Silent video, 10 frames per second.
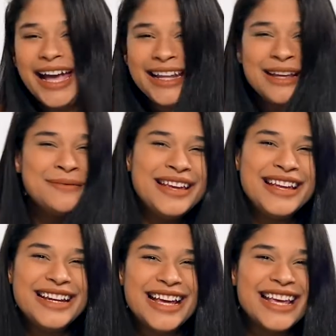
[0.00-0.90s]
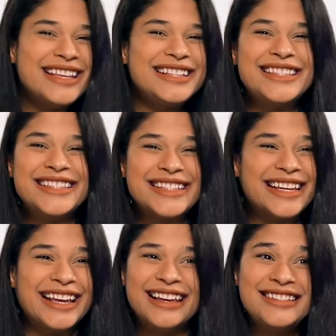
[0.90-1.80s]
And I mean, it's
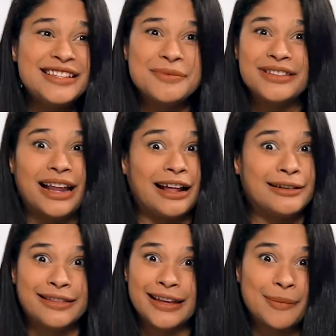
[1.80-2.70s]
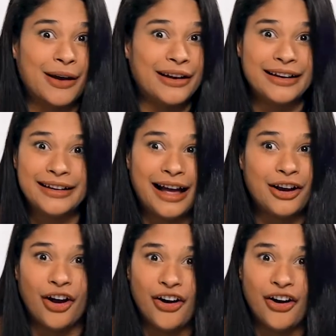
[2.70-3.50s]
something that I don't think about it at